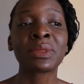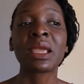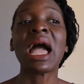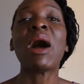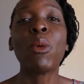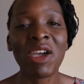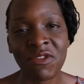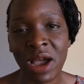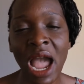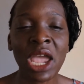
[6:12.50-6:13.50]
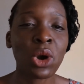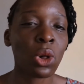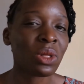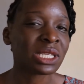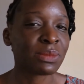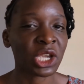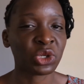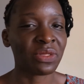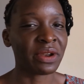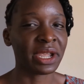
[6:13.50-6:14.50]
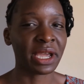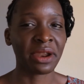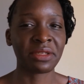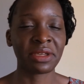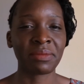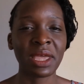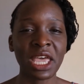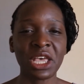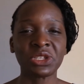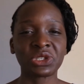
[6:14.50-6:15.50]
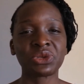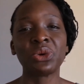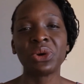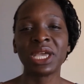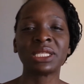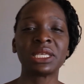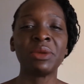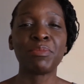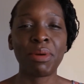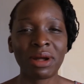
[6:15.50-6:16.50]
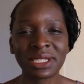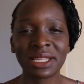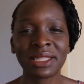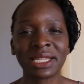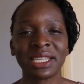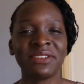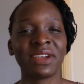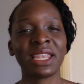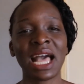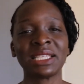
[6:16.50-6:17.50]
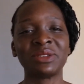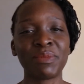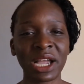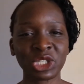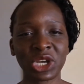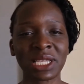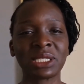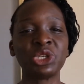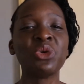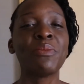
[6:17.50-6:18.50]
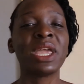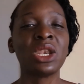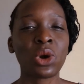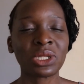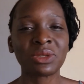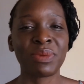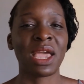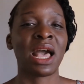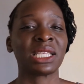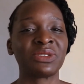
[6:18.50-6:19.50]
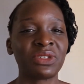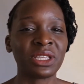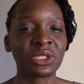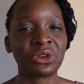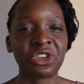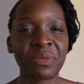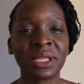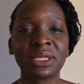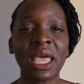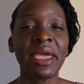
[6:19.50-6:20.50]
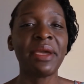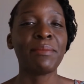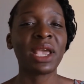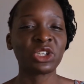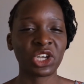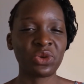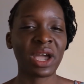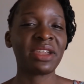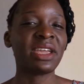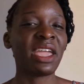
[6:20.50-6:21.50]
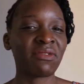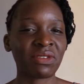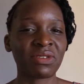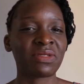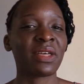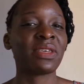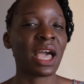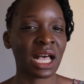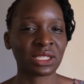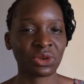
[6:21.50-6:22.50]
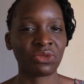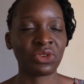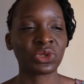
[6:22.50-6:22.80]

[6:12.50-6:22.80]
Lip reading: However, I always make sure that I carry them. So it's important that even as much as you may not be asked for these documents, make sure you carry everything that they ask of you.